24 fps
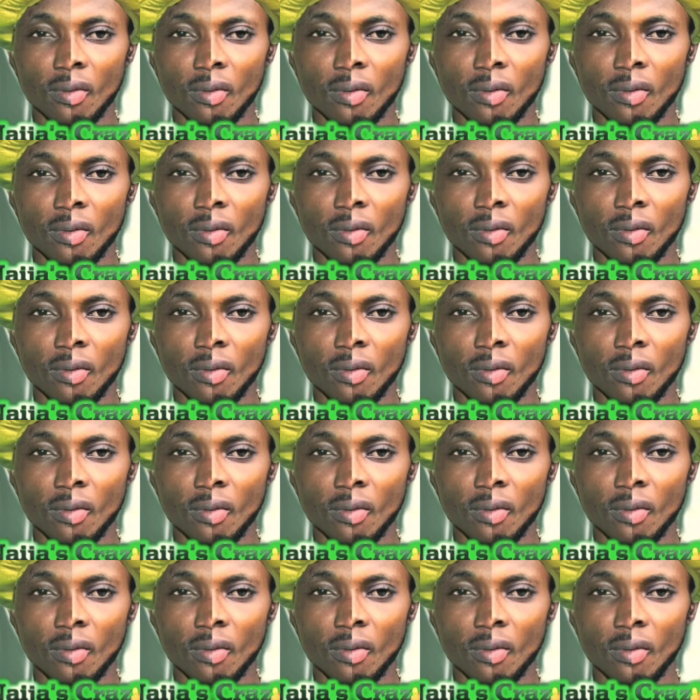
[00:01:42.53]

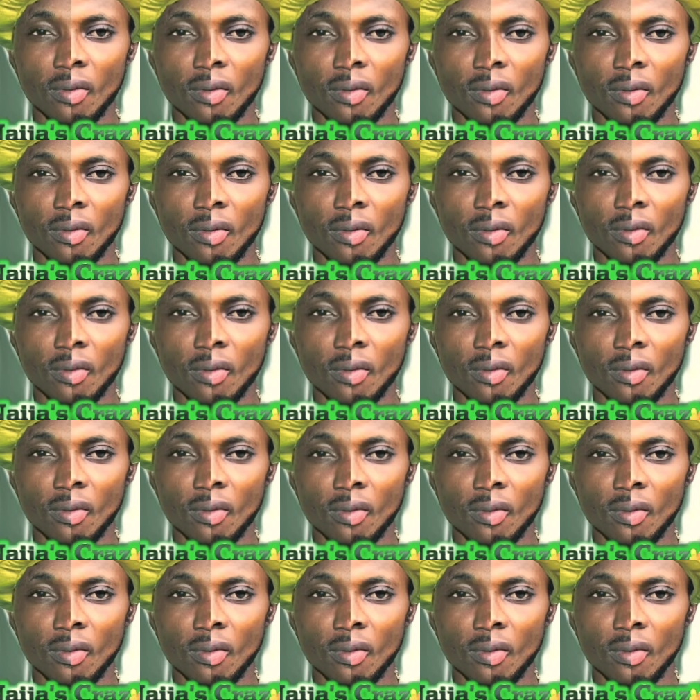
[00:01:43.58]

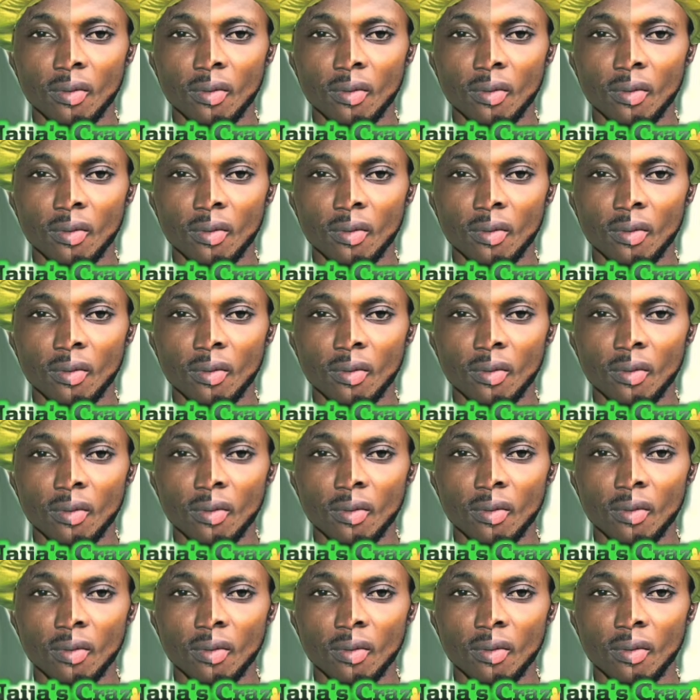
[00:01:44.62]

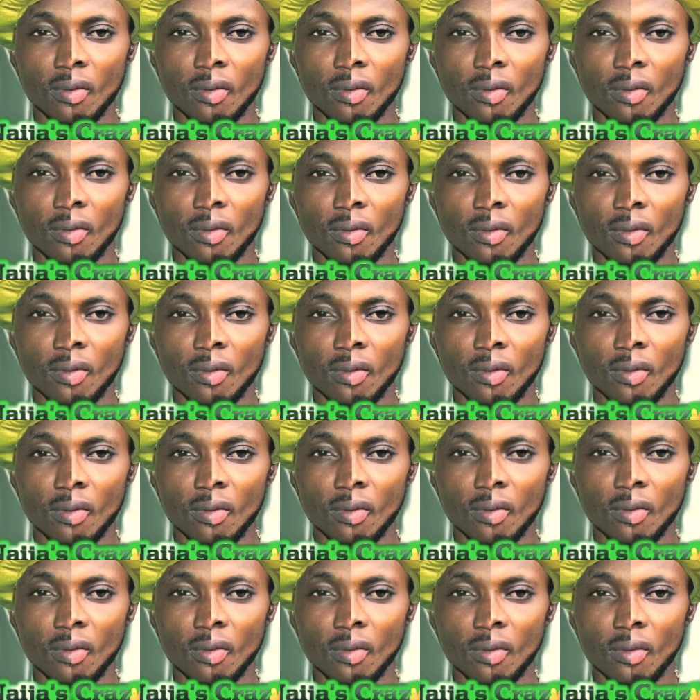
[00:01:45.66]

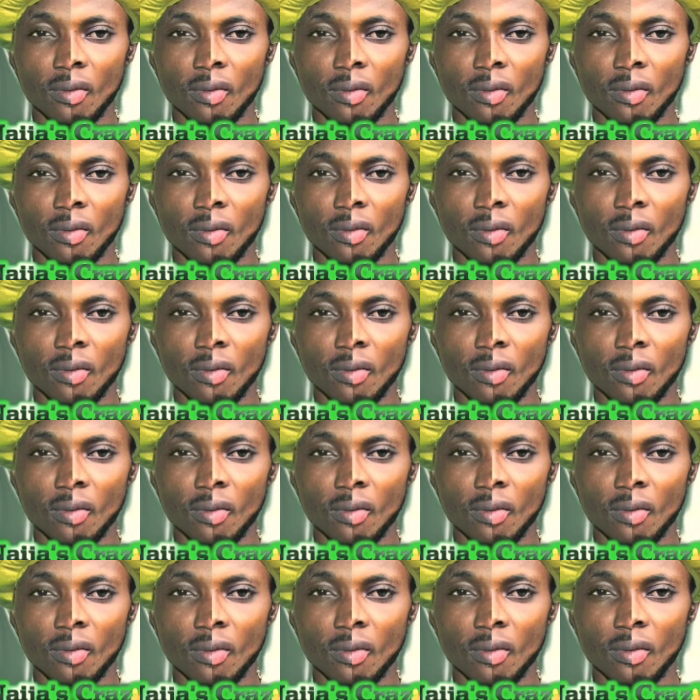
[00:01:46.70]

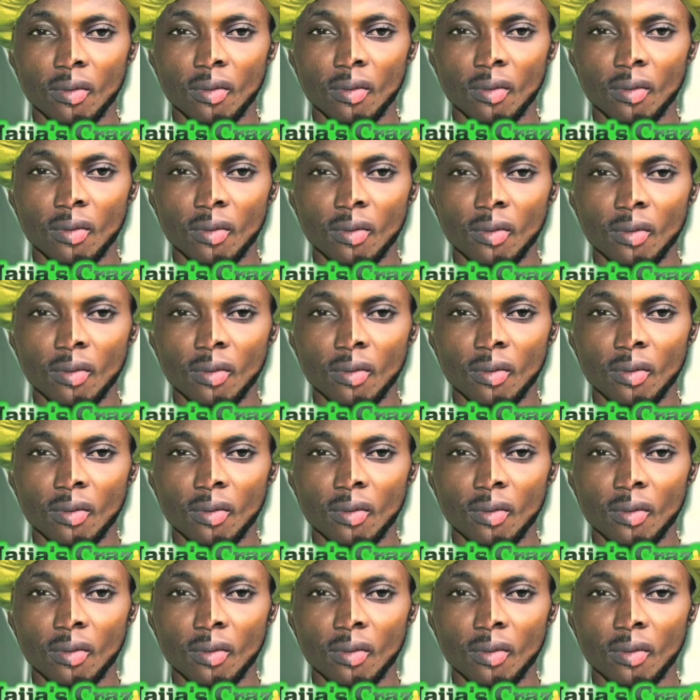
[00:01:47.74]

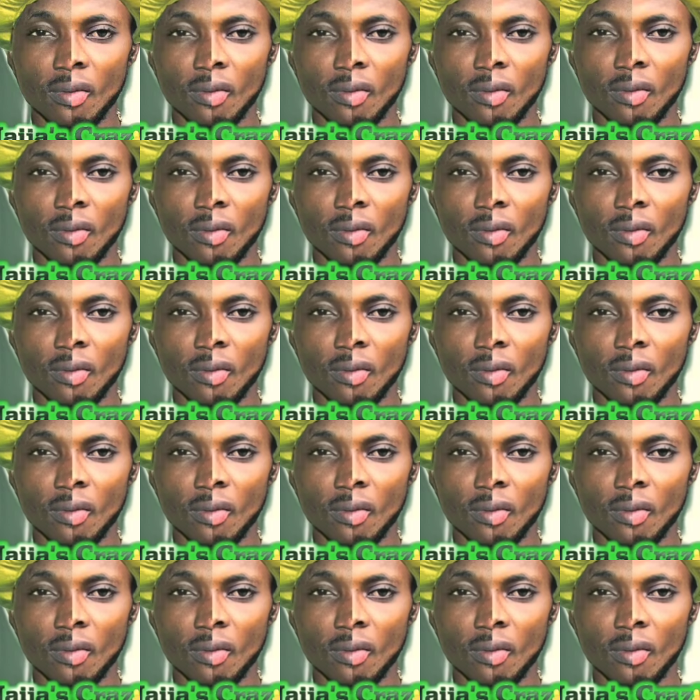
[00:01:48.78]
The person shown says nothing.